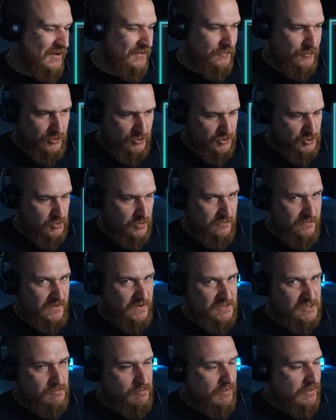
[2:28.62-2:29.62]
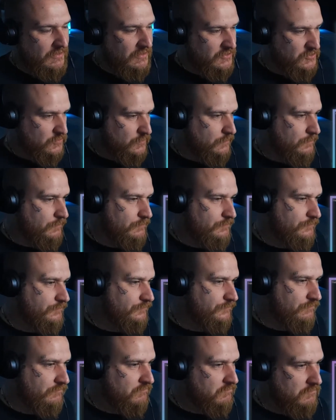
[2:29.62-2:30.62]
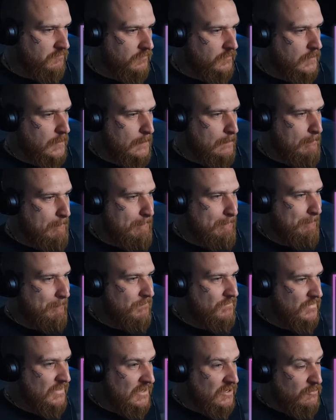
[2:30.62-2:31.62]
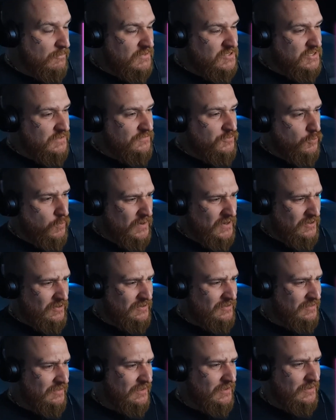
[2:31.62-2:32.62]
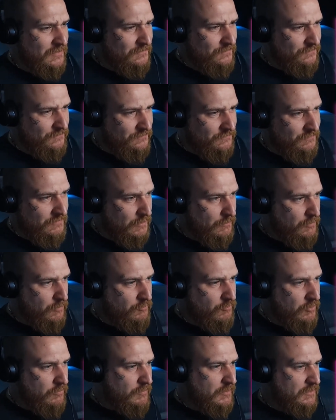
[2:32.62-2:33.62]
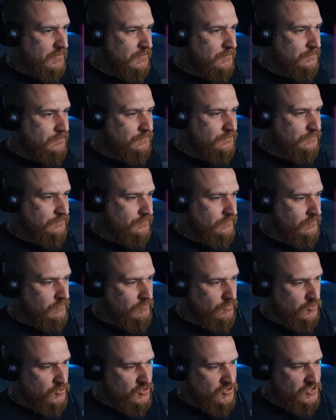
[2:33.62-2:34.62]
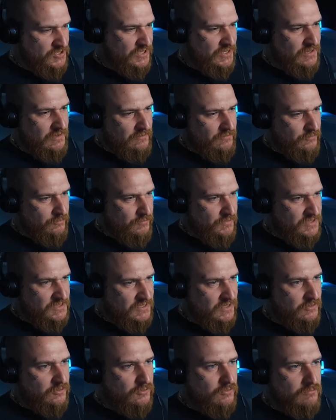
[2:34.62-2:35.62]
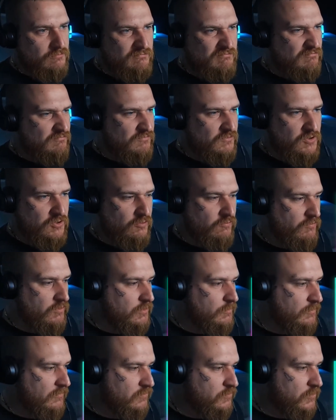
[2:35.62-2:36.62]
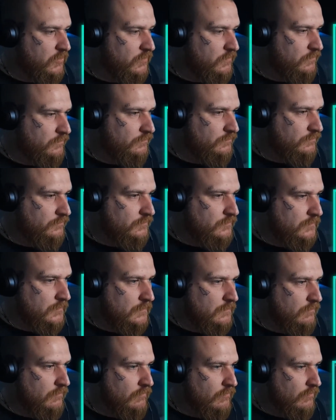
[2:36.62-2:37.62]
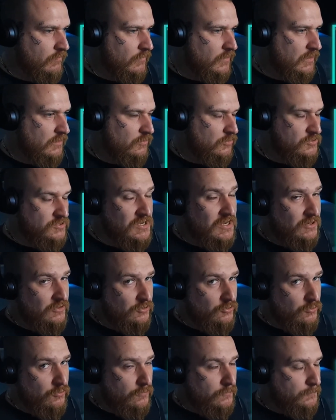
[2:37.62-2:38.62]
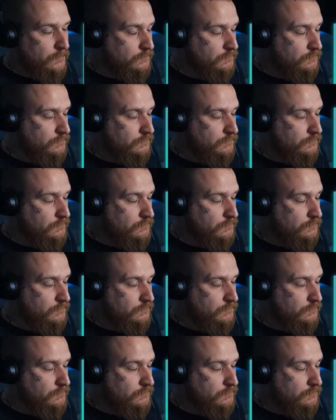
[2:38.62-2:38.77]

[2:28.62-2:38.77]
Not too affected by this one. I can imagine if you went in there, that'd be pretty bad. But just seeing it from this angle, don't really bother me. Looks kind of cool.